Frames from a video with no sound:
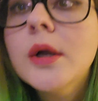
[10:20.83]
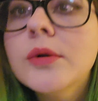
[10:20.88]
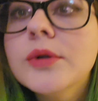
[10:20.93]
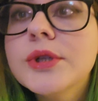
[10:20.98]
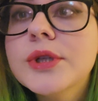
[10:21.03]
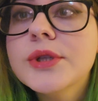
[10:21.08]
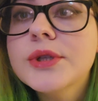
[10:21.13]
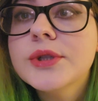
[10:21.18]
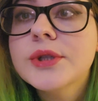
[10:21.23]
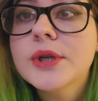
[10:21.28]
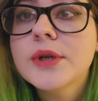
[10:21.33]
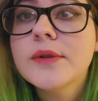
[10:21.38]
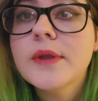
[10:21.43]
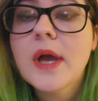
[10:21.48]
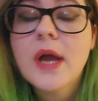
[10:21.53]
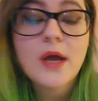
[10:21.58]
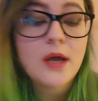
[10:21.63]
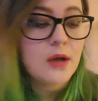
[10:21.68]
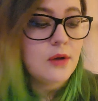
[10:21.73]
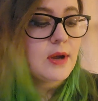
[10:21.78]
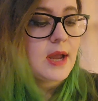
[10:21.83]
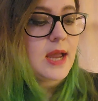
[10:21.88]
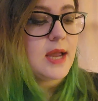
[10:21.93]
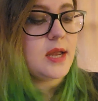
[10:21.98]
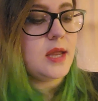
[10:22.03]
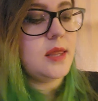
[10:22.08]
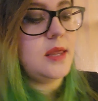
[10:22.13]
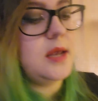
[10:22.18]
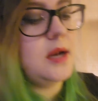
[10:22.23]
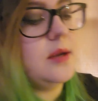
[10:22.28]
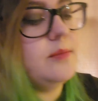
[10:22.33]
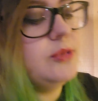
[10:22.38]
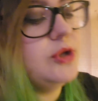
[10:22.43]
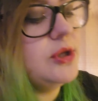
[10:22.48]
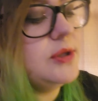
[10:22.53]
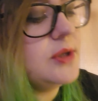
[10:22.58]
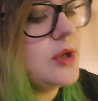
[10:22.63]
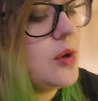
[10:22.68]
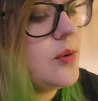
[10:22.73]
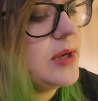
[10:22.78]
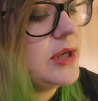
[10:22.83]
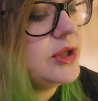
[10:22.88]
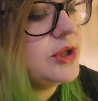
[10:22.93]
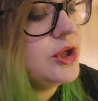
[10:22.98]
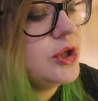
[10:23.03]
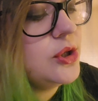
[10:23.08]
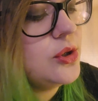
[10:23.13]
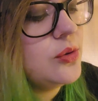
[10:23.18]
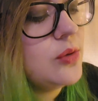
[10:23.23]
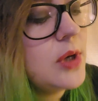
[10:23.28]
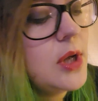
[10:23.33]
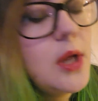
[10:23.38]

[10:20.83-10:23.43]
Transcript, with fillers: just do that. Okay, and then I'm just going to,